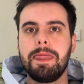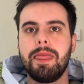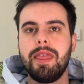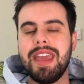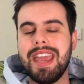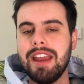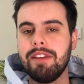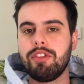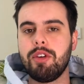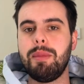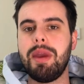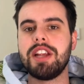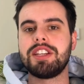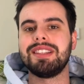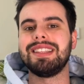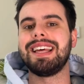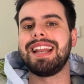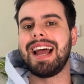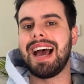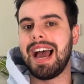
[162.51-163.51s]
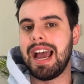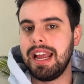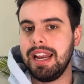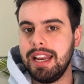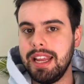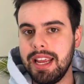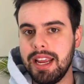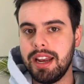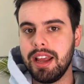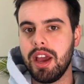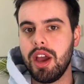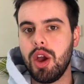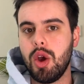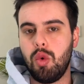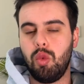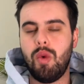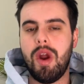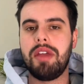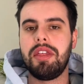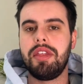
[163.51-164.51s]
information that I need
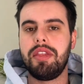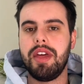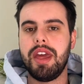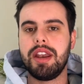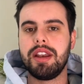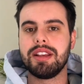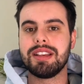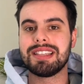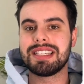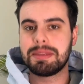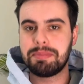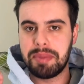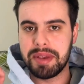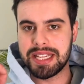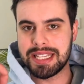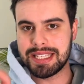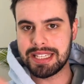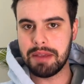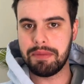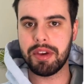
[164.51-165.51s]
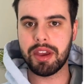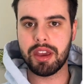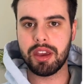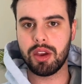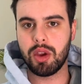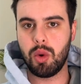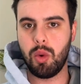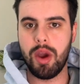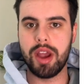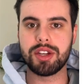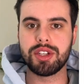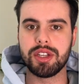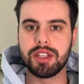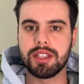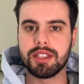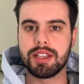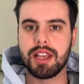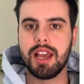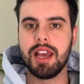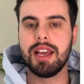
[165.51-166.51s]
rather than specific
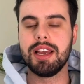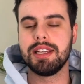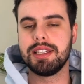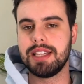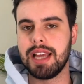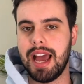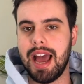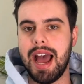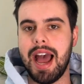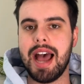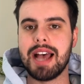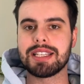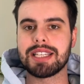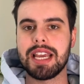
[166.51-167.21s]
questions to ask.